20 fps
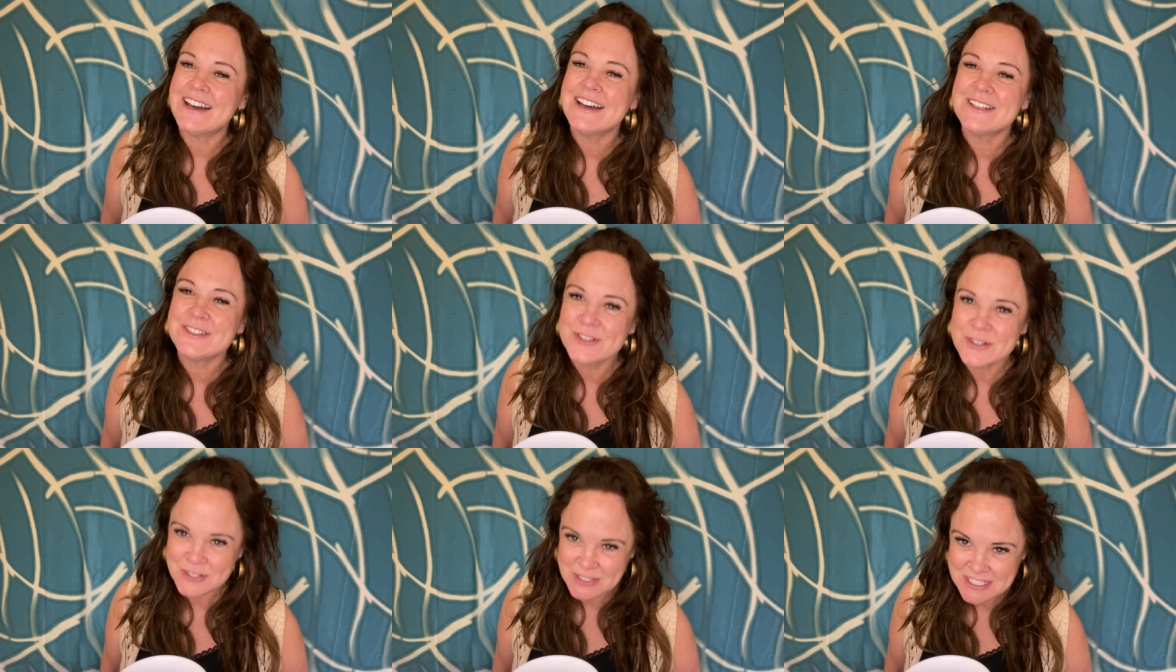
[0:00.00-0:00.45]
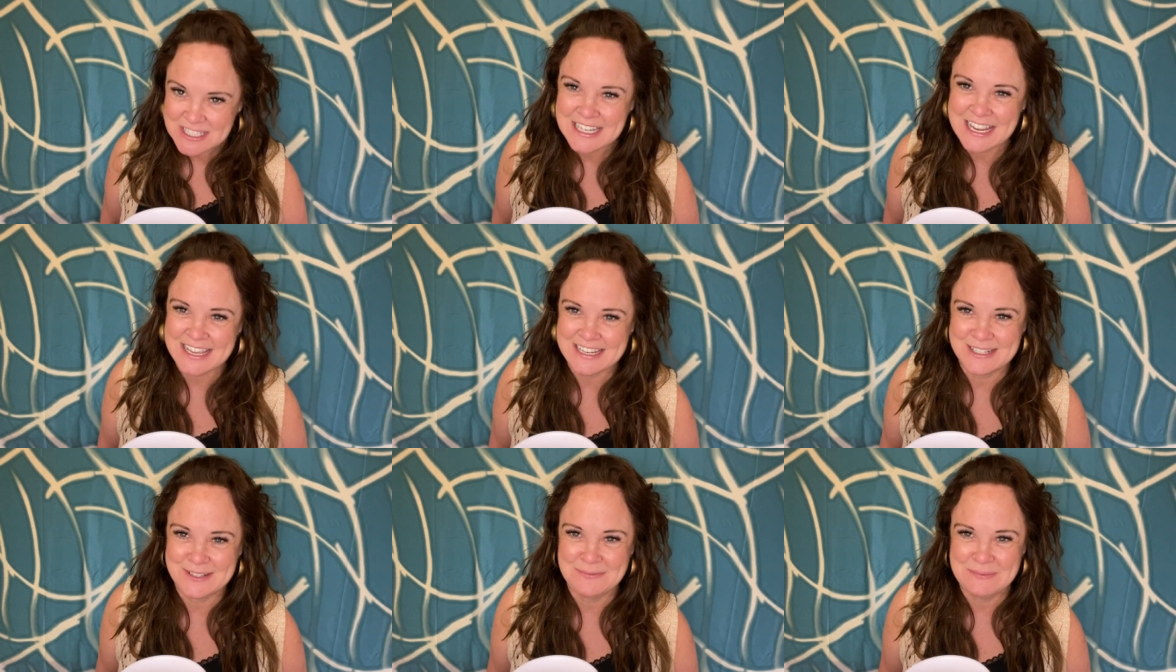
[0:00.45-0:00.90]

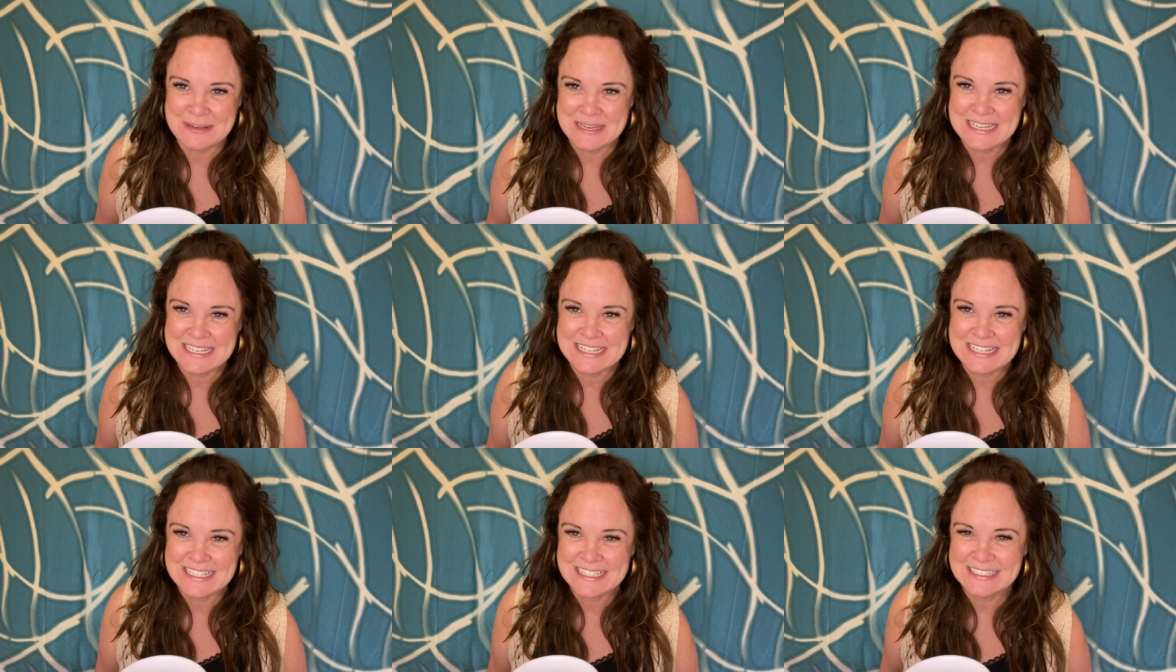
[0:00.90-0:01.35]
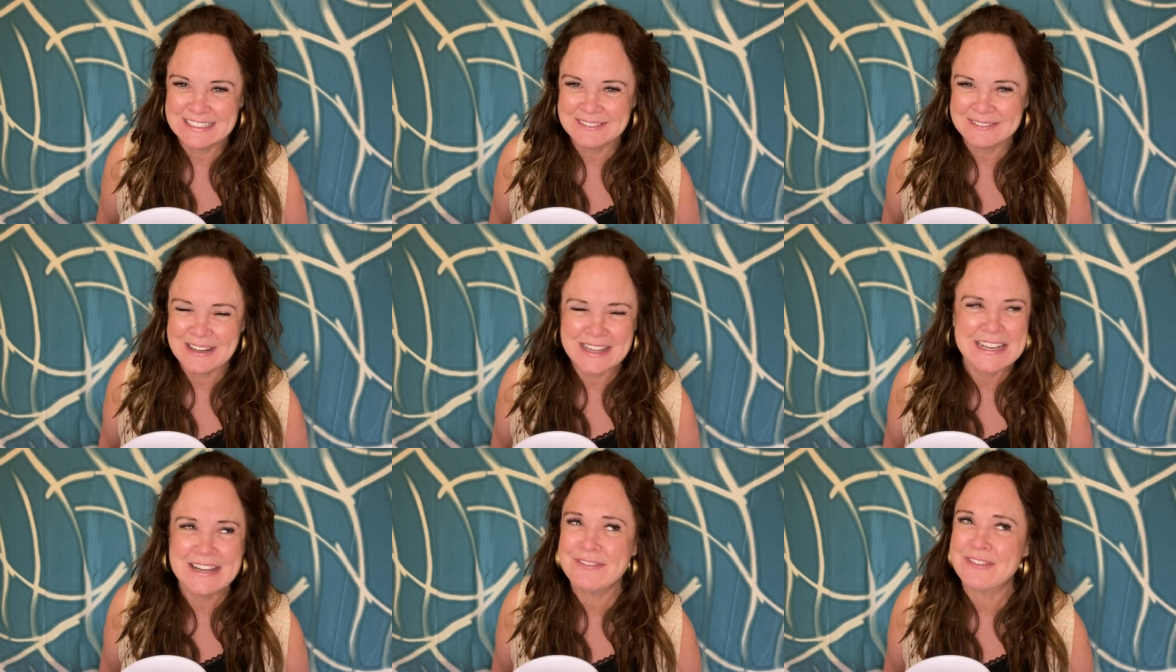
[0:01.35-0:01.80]
understand me.
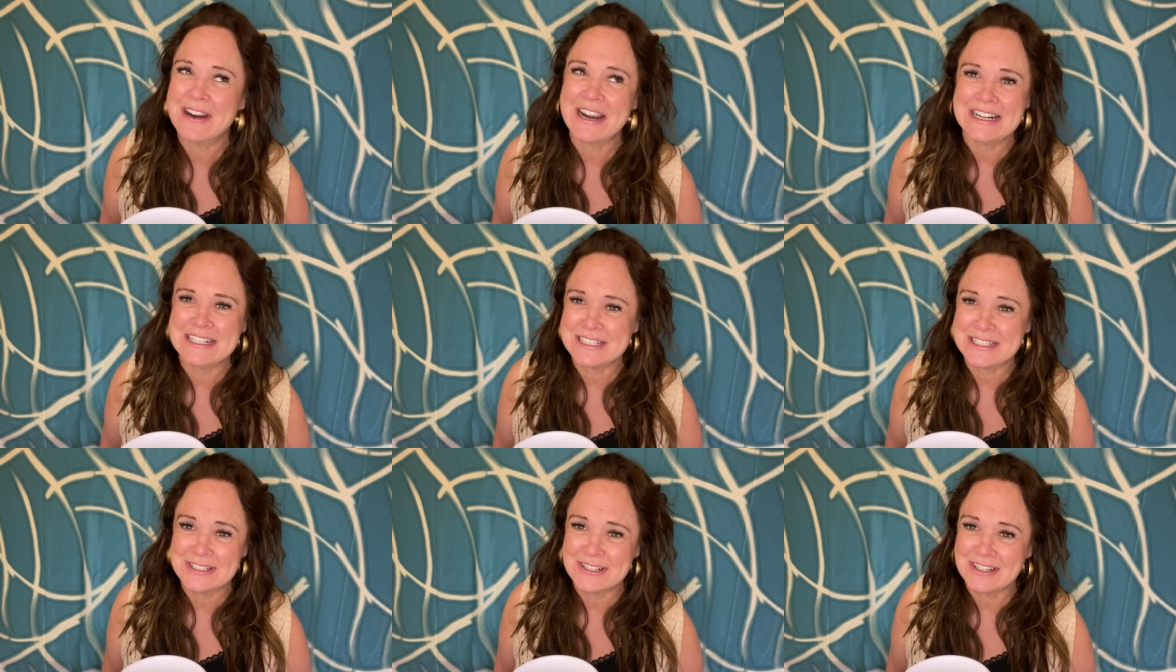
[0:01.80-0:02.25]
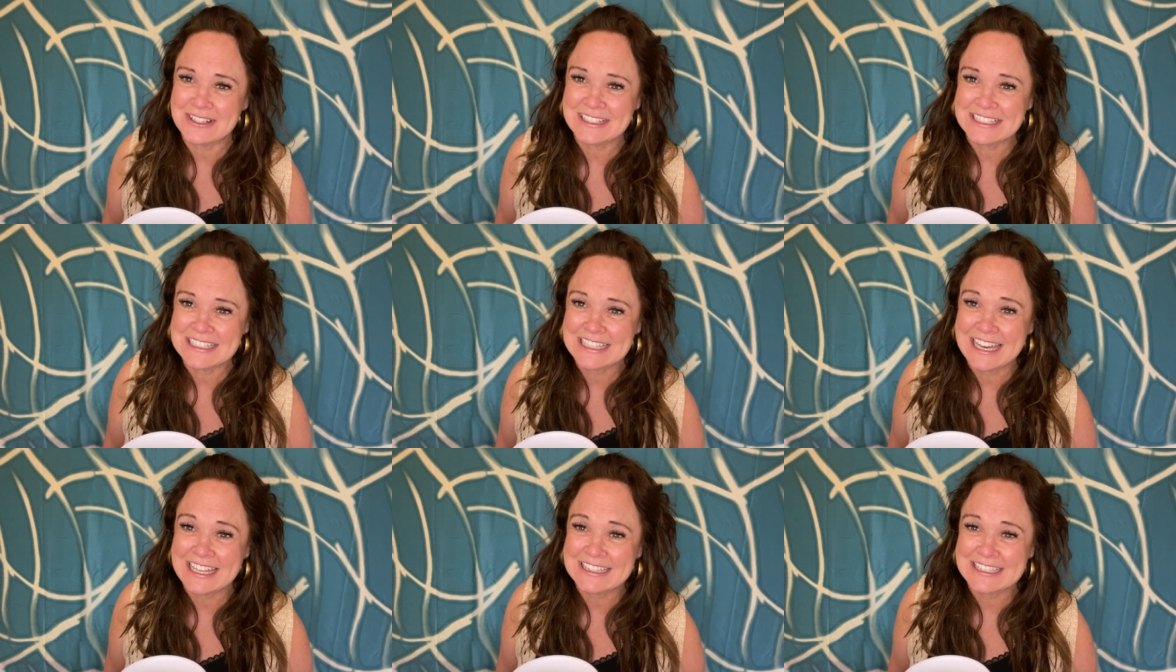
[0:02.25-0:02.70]
I've never actually talked
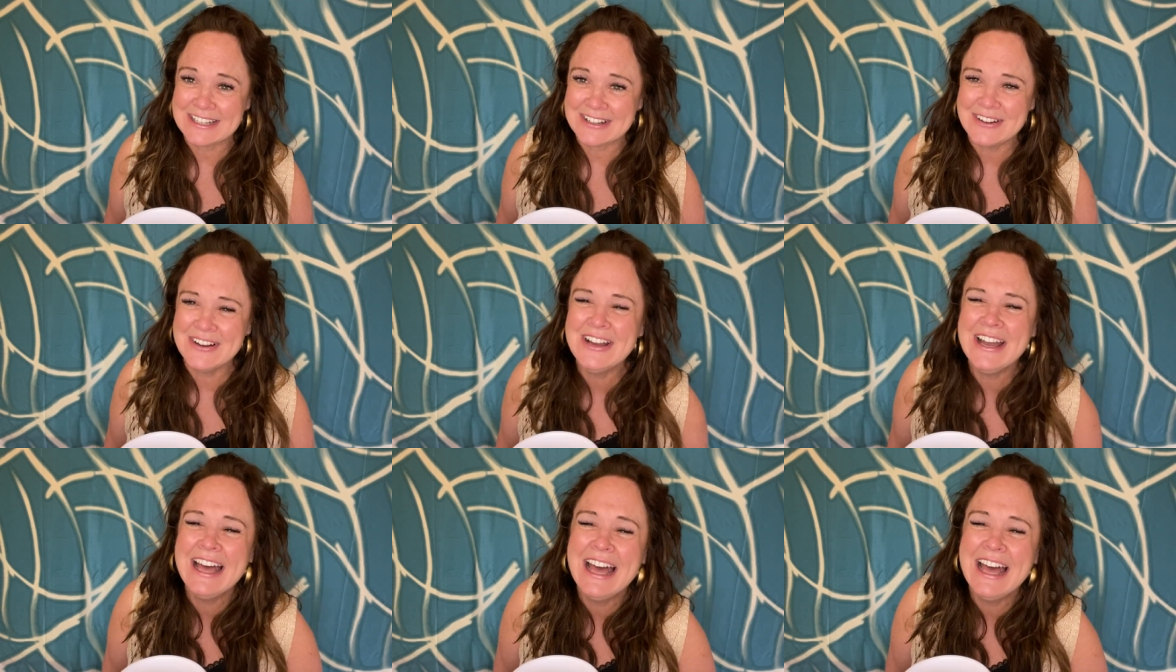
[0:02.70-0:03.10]
like that though.